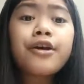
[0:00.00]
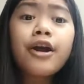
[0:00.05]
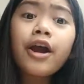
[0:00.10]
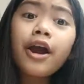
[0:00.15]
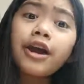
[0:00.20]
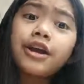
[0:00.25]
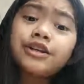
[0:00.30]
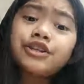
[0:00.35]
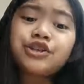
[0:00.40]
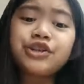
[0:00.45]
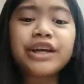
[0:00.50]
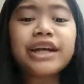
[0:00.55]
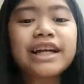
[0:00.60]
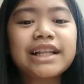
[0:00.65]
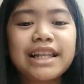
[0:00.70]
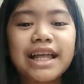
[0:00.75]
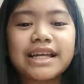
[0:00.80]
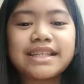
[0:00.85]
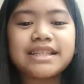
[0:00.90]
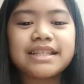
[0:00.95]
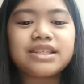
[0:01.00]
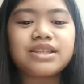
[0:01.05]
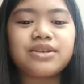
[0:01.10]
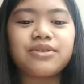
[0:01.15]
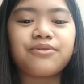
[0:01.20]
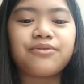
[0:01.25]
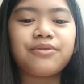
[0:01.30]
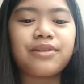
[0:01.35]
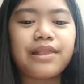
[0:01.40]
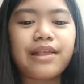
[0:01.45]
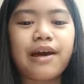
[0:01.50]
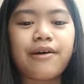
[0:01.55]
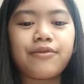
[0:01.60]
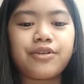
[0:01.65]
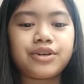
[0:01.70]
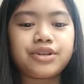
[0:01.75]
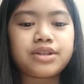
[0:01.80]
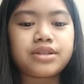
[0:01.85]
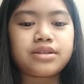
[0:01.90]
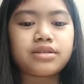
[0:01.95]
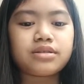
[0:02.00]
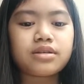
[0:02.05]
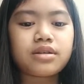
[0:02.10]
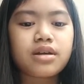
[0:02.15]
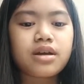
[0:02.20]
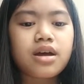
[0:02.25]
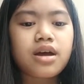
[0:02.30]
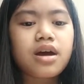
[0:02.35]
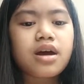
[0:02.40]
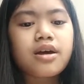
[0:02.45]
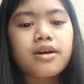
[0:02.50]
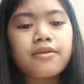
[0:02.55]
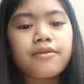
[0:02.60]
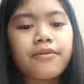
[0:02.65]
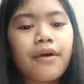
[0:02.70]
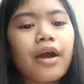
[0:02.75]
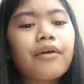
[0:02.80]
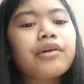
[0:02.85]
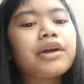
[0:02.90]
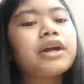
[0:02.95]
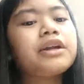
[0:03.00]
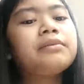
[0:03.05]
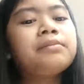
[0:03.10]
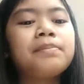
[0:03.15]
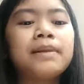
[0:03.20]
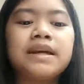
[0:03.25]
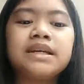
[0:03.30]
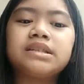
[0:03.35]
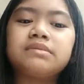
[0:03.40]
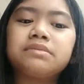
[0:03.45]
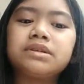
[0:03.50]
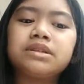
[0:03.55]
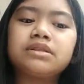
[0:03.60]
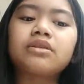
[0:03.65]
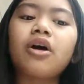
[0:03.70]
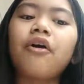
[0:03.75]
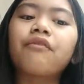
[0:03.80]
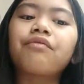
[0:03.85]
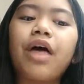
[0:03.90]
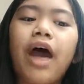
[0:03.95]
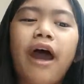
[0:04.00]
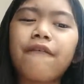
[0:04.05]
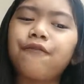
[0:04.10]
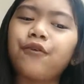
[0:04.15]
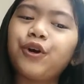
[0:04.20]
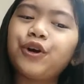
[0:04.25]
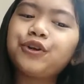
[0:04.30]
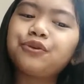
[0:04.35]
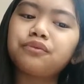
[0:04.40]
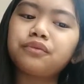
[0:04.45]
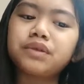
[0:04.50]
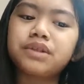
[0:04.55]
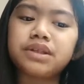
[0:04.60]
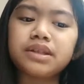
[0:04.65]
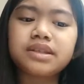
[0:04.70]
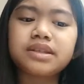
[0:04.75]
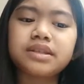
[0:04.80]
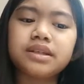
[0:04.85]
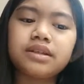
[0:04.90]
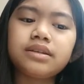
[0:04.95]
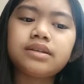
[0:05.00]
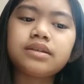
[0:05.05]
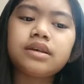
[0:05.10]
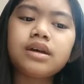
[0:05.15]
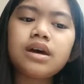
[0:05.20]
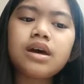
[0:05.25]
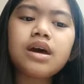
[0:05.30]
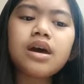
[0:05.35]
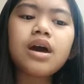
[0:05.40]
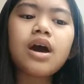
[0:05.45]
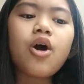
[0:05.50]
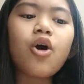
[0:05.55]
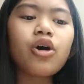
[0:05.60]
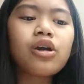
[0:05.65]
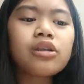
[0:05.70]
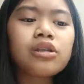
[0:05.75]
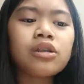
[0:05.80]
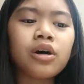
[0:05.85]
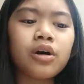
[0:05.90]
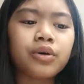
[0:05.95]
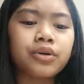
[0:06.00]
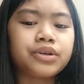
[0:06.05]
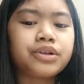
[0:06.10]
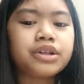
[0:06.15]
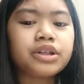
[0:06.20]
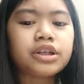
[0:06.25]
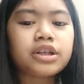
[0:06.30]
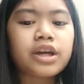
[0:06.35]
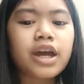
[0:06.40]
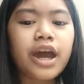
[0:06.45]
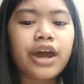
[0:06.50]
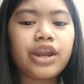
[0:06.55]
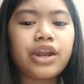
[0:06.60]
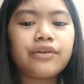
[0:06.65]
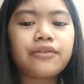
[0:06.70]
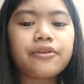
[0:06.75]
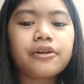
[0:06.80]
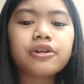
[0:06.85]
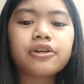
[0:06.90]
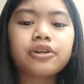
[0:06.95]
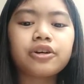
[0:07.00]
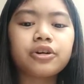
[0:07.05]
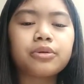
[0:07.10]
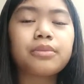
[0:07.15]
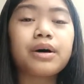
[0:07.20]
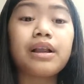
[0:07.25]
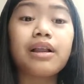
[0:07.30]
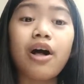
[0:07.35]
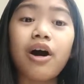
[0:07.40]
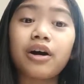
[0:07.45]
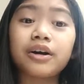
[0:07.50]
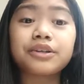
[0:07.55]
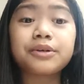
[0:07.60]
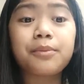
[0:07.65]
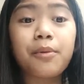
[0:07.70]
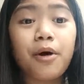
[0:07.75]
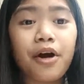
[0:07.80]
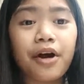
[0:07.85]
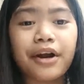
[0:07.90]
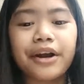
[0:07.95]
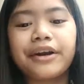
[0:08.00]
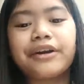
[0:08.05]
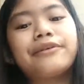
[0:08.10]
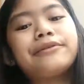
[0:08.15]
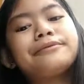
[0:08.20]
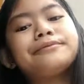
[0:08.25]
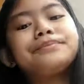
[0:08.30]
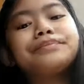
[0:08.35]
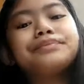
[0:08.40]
There are three classes of levers: vary in placement of the effort, resistance, or load, and the fulcrum along the bar.